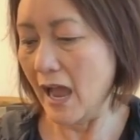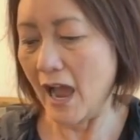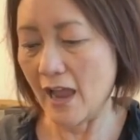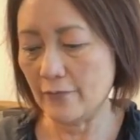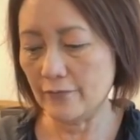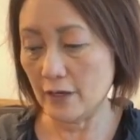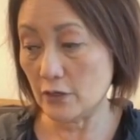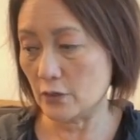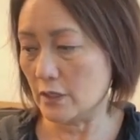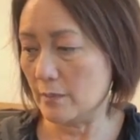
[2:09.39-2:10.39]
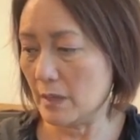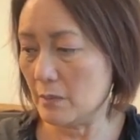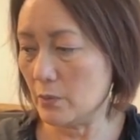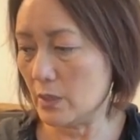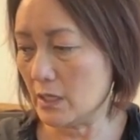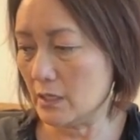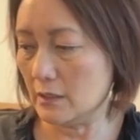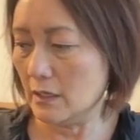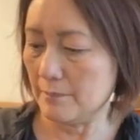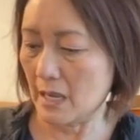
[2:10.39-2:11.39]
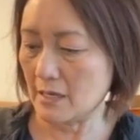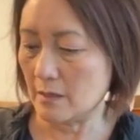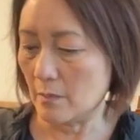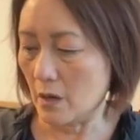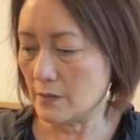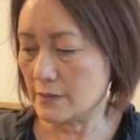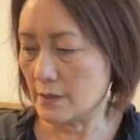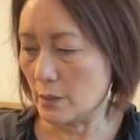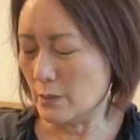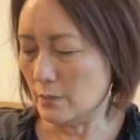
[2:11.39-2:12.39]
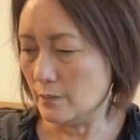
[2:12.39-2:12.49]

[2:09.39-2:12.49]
I figured that maybe we can make them also